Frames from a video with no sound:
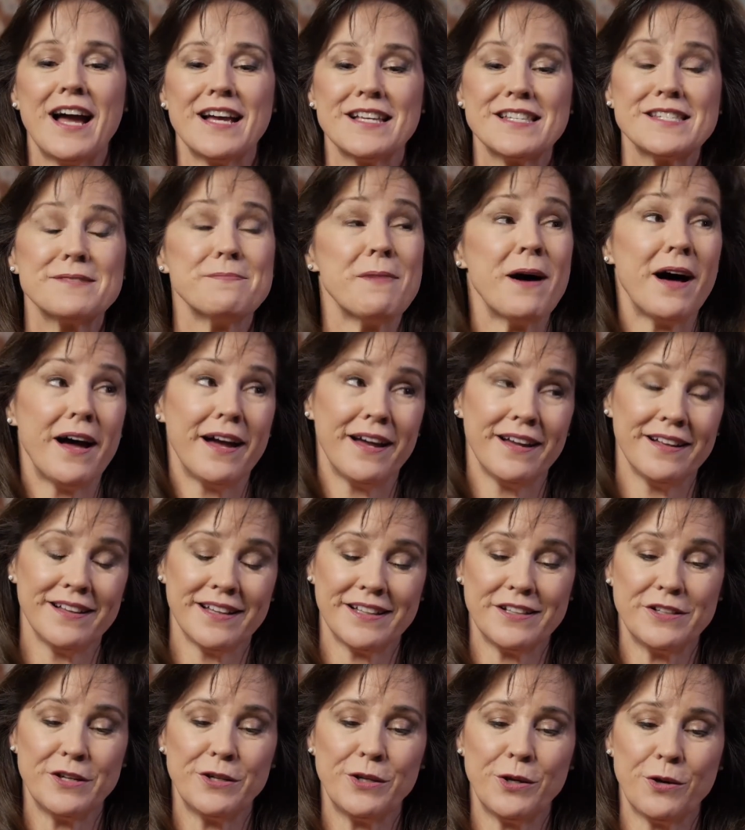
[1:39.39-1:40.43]
I Smile
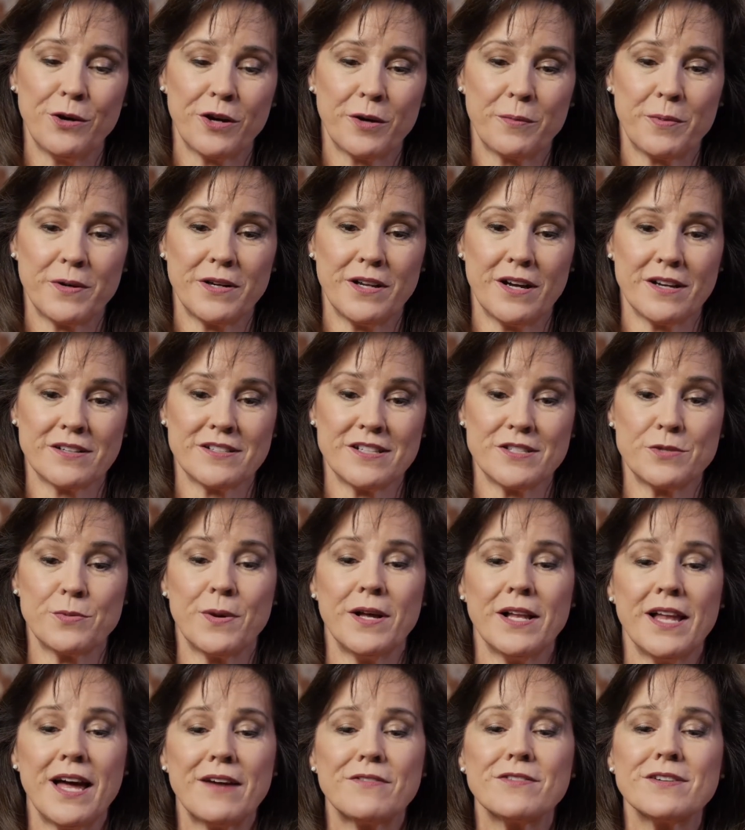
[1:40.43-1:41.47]
in New York Productions.
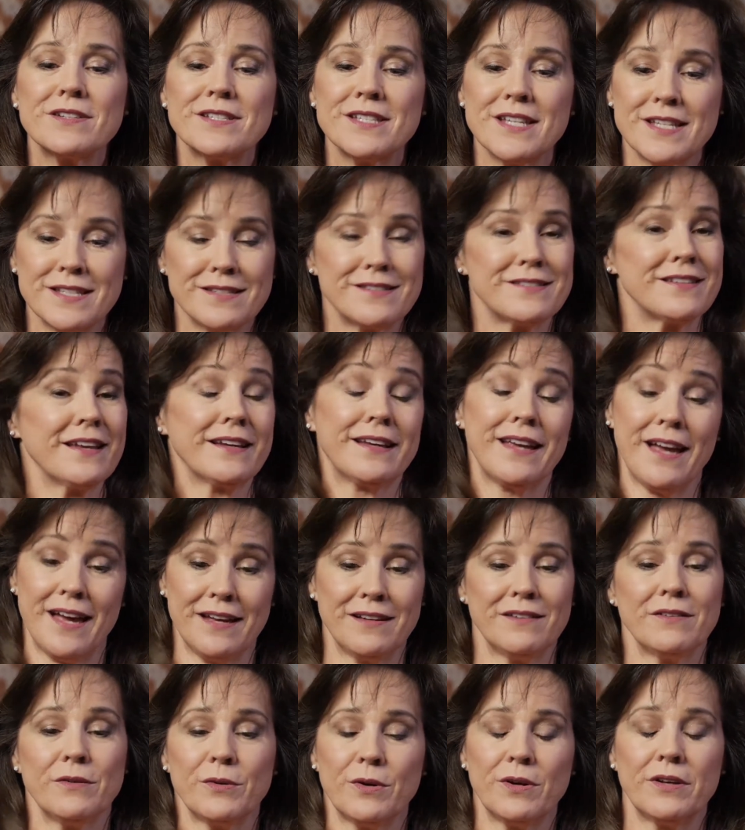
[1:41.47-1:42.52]
Well, ever since
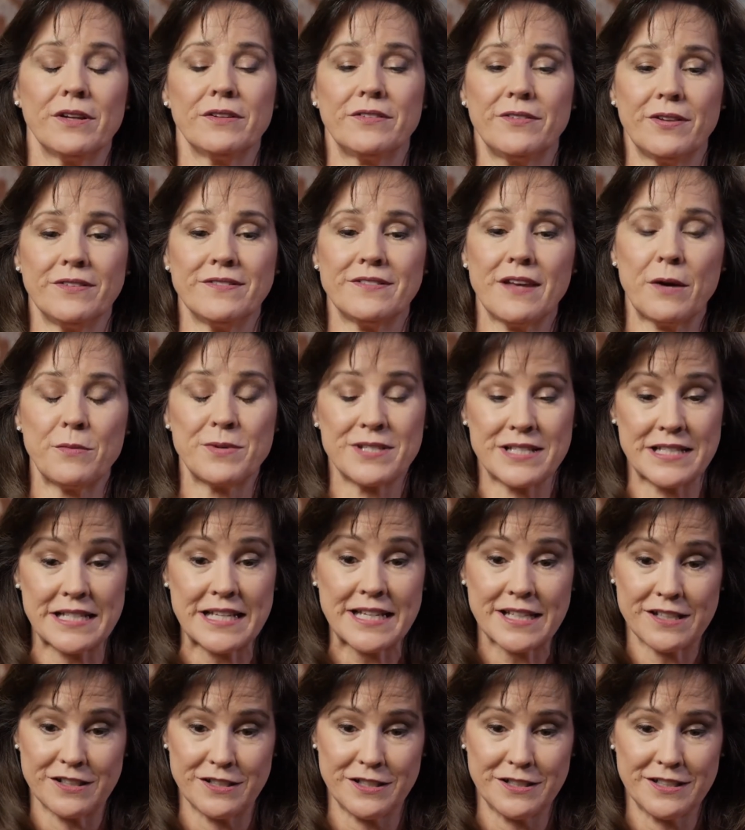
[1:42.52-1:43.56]
I was
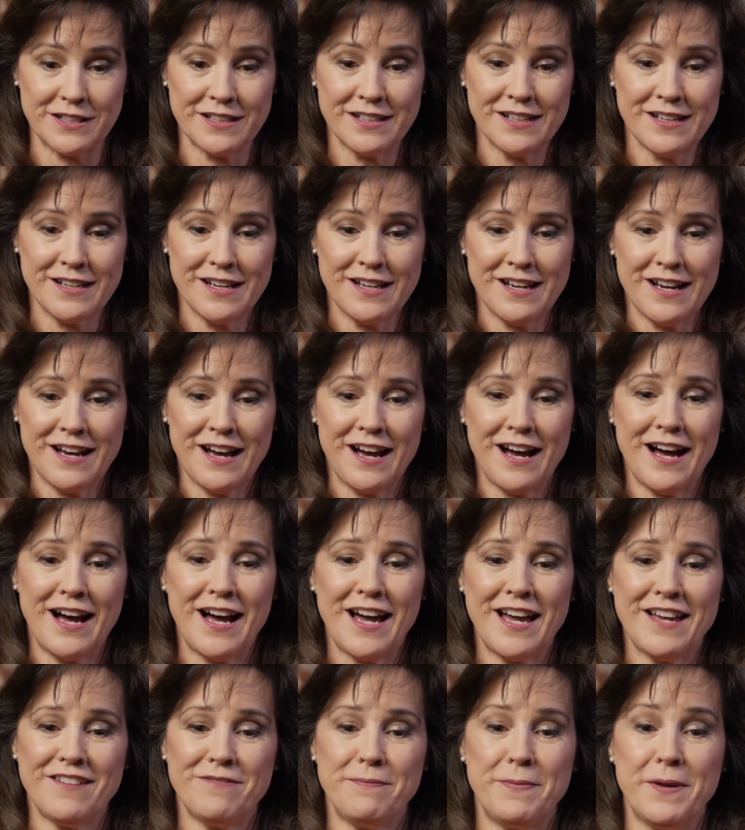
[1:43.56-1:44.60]
little,
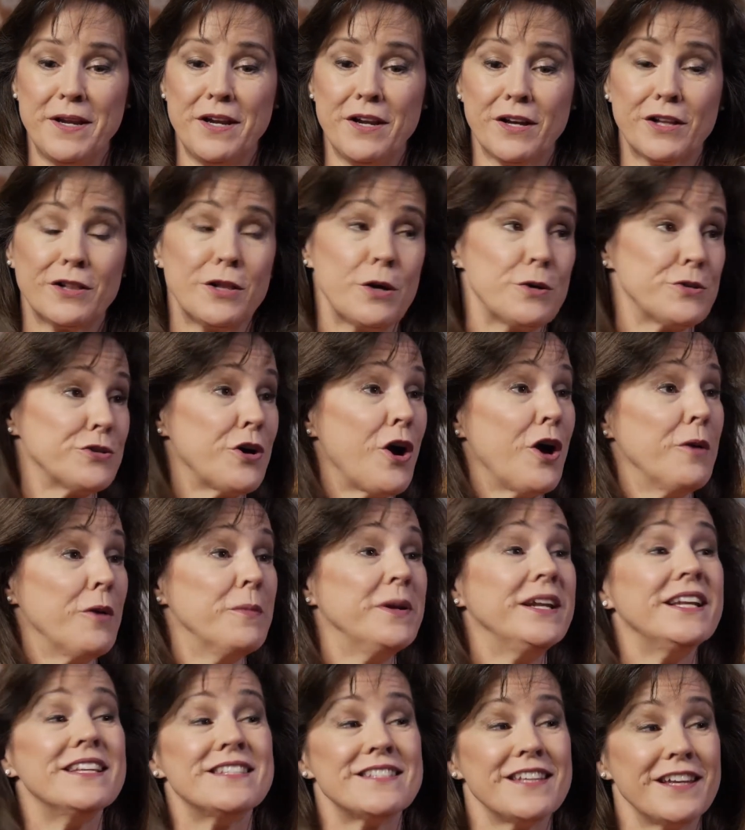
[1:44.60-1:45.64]
I've been a close
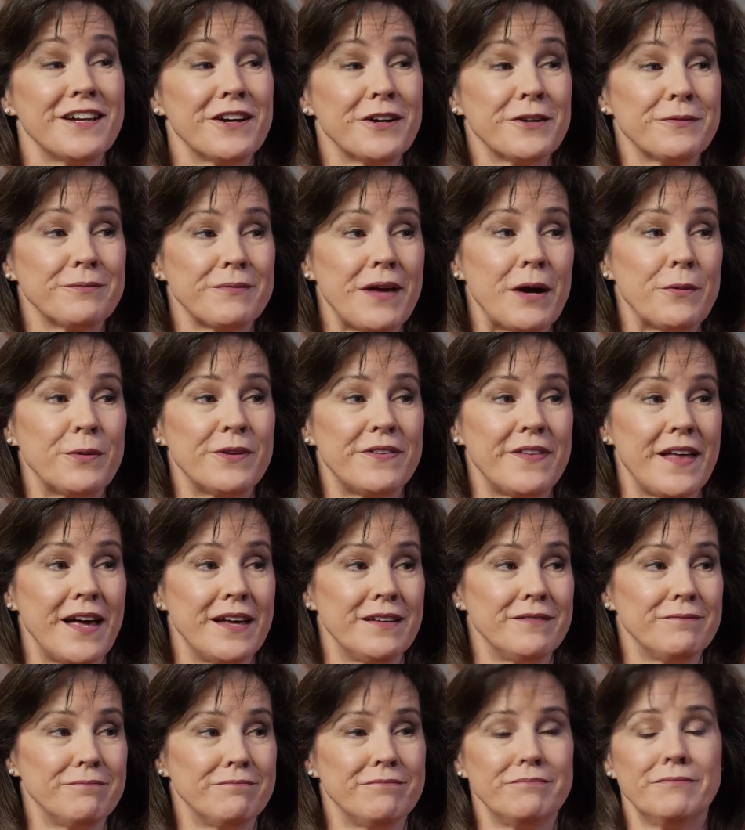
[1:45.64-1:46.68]
harmony singer. I was
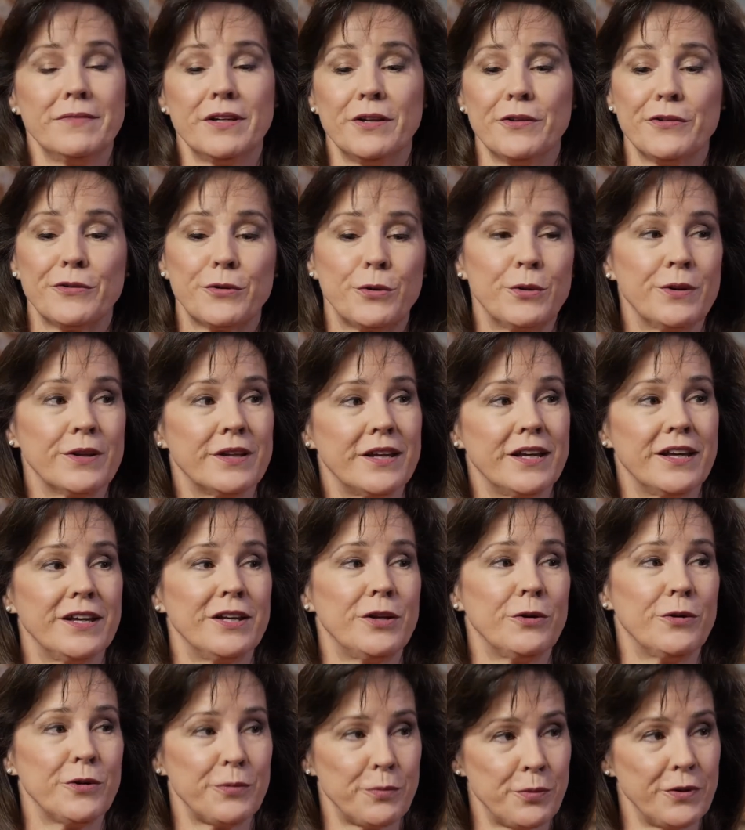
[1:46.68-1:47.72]
that middle school
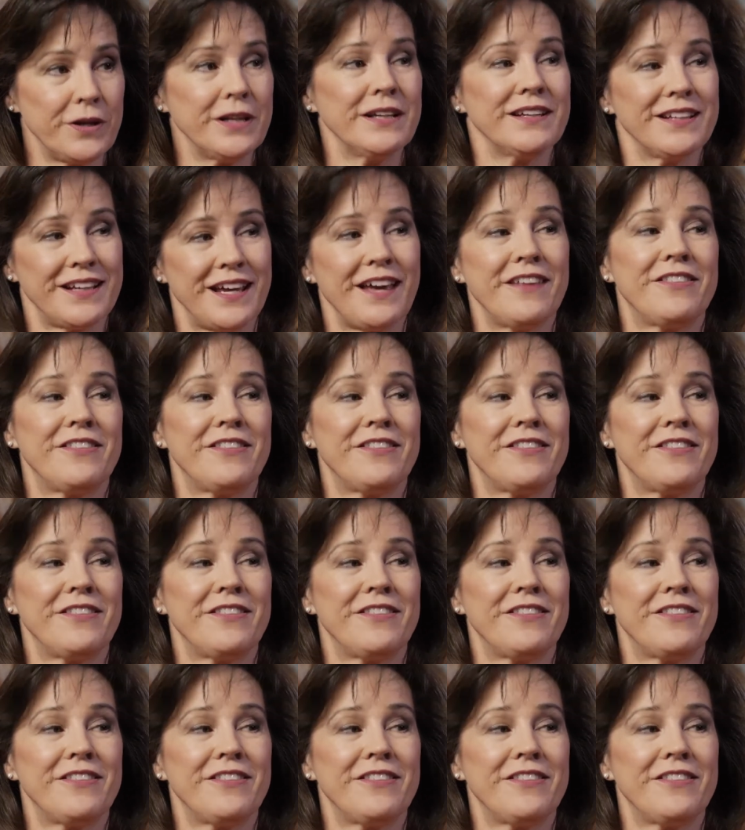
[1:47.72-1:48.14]
kid who was putting